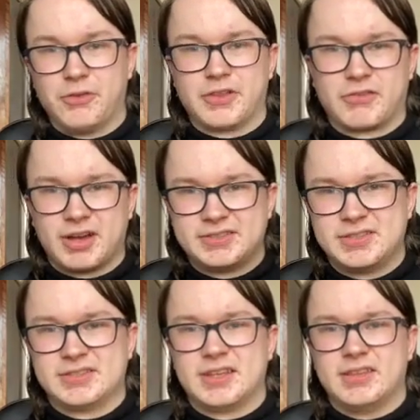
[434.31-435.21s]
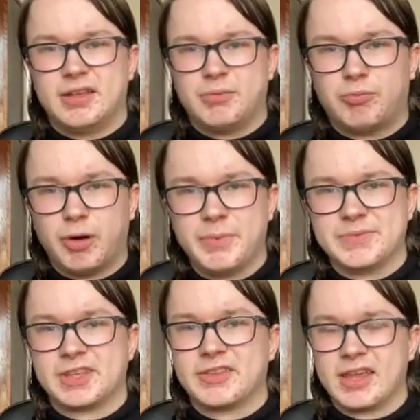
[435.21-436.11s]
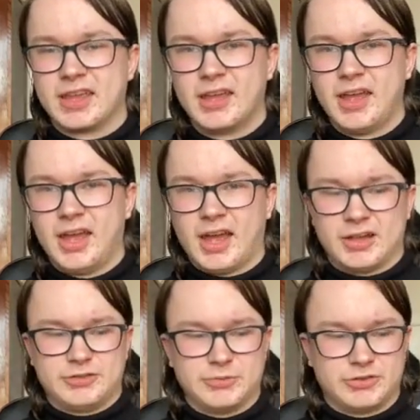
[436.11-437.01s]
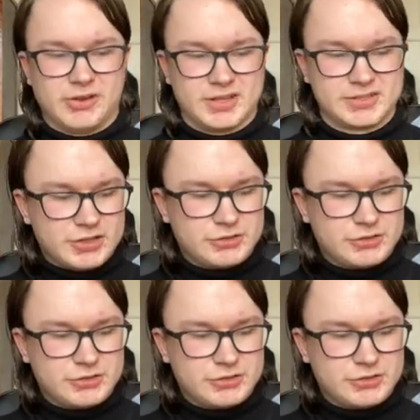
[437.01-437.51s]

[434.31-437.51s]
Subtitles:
the crises and the problems that they had to address.